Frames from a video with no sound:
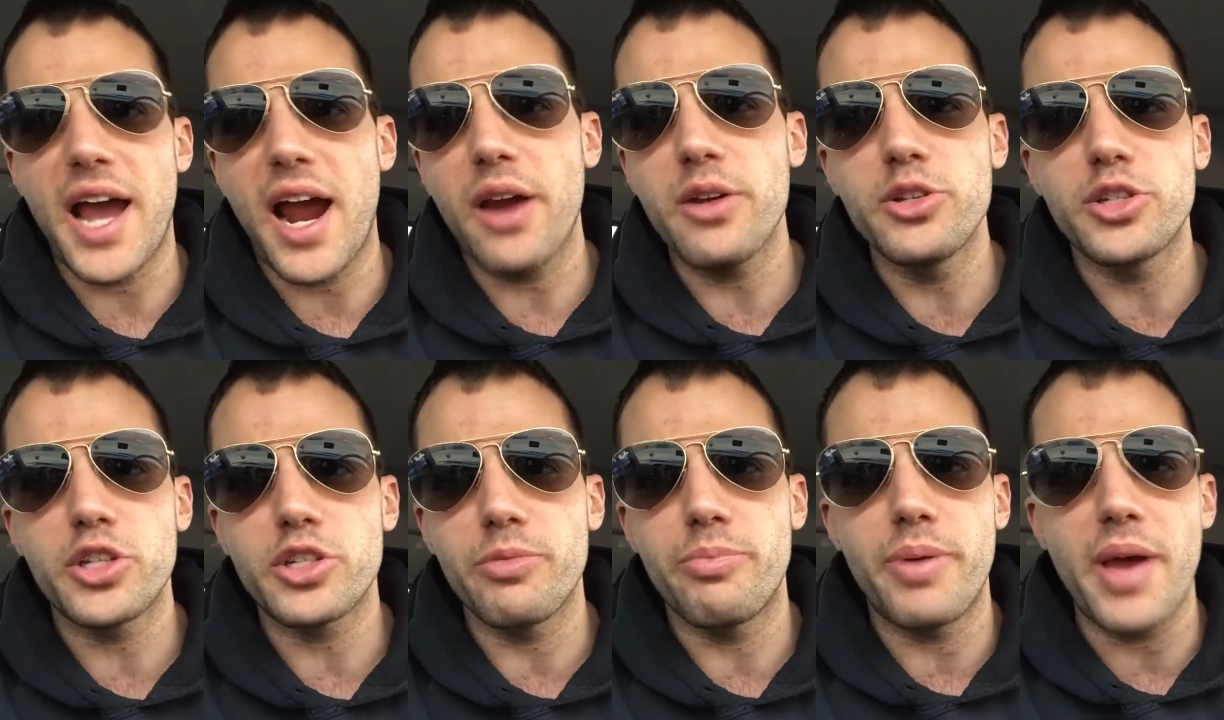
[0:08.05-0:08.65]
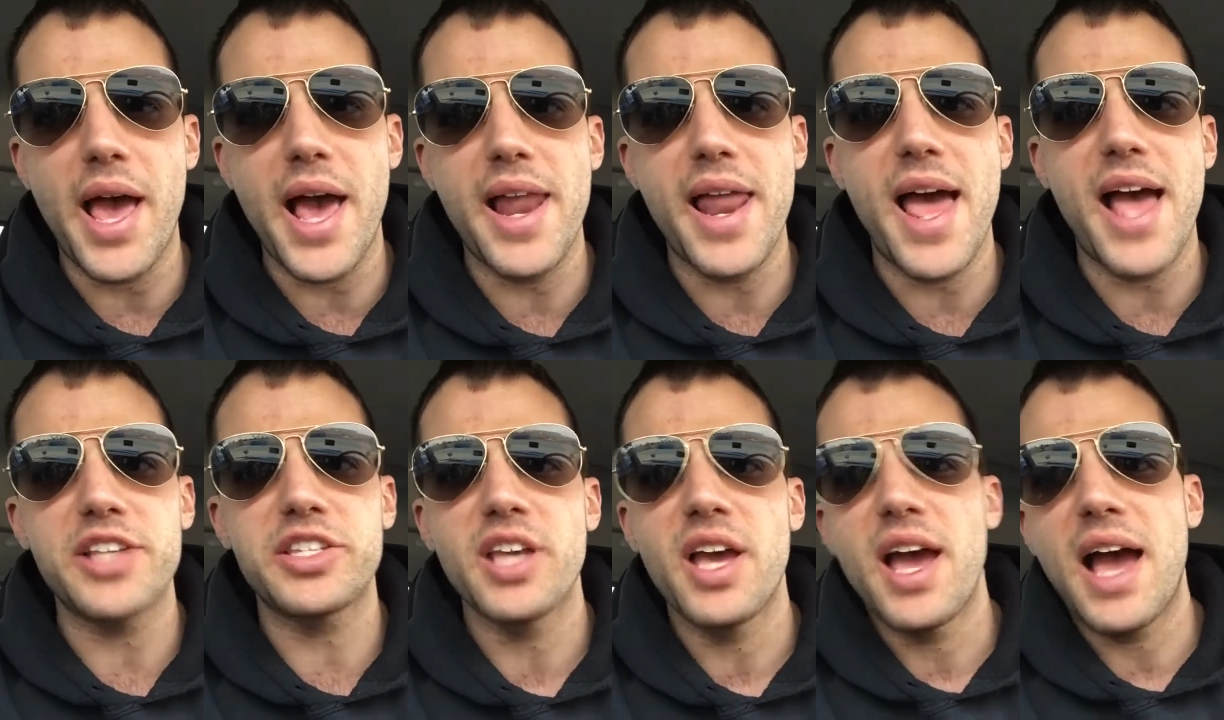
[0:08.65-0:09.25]
How are you such a
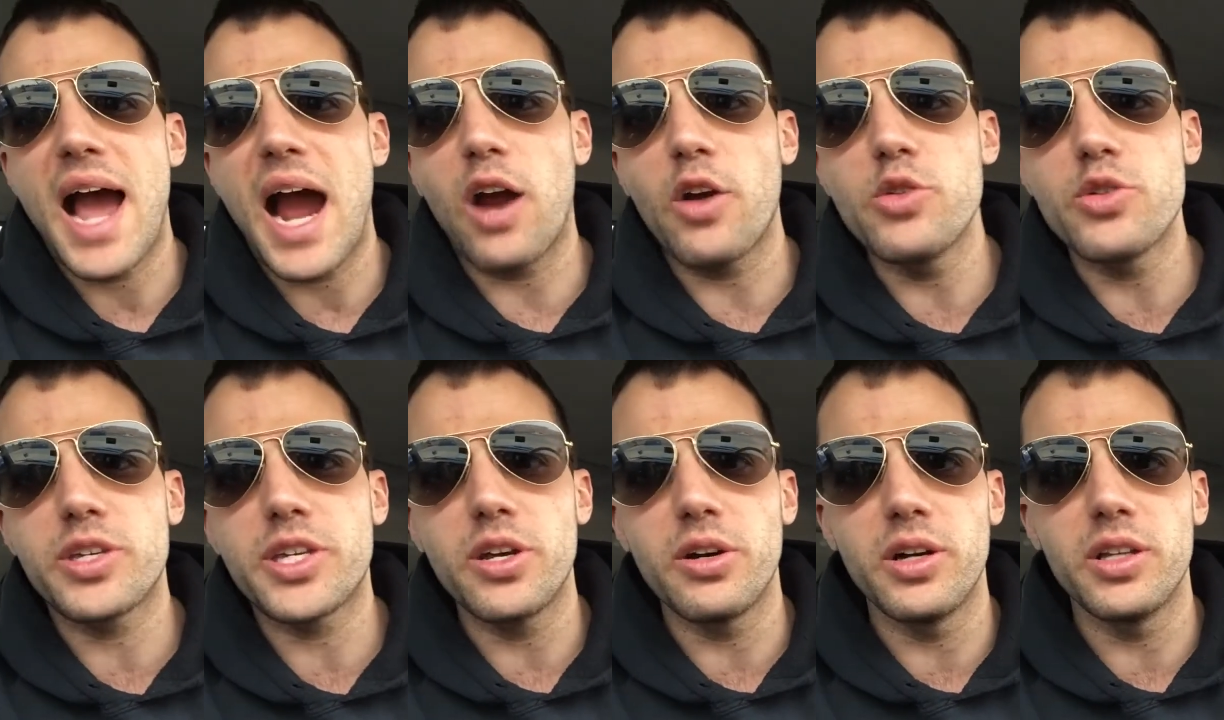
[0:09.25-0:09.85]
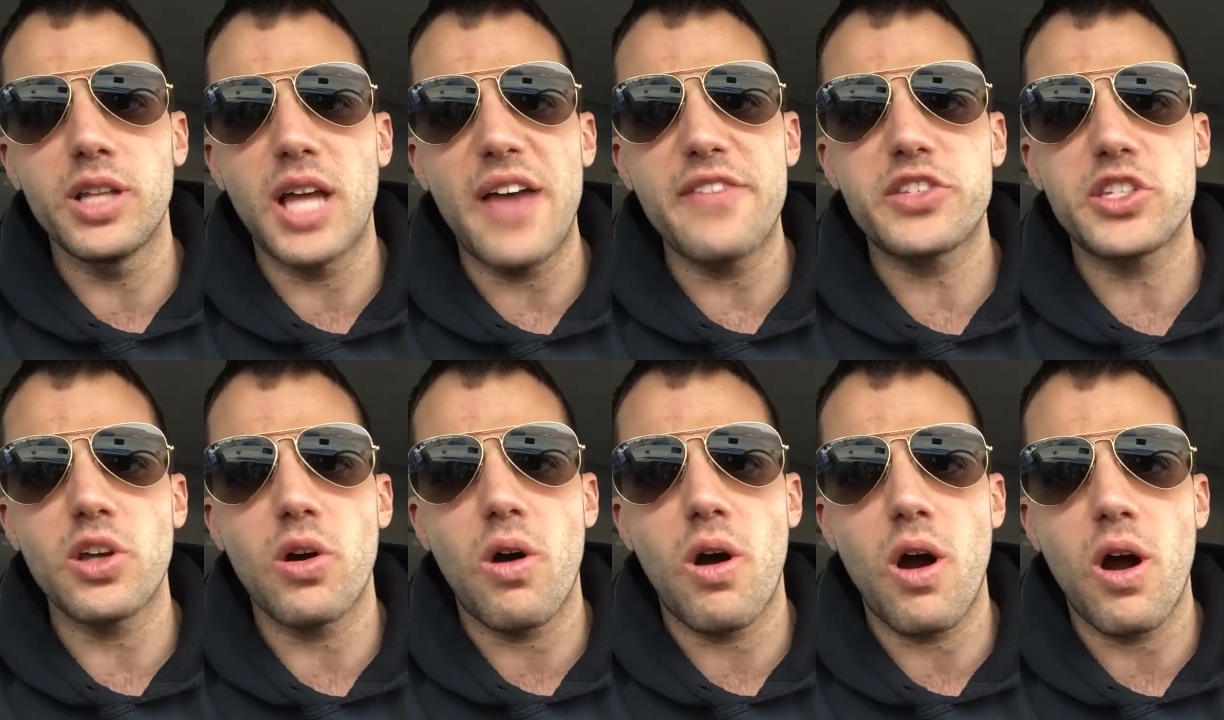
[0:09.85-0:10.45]
badass? How are you killing life
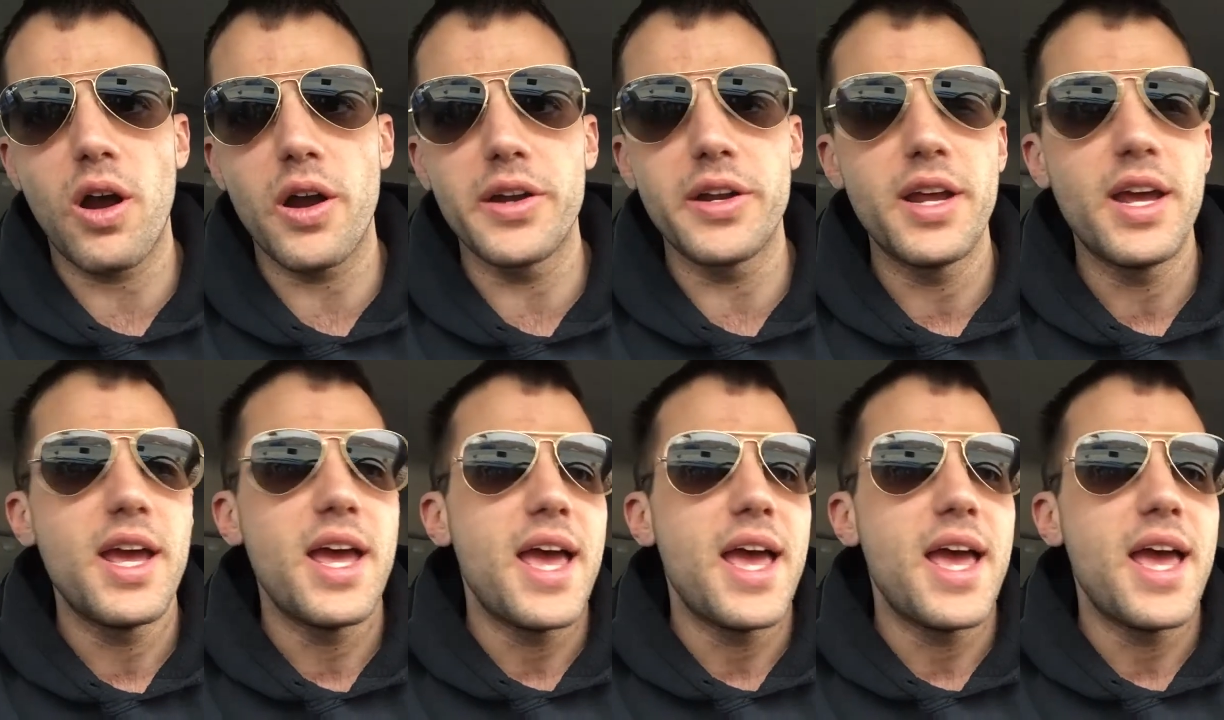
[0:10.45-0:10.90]
so hard?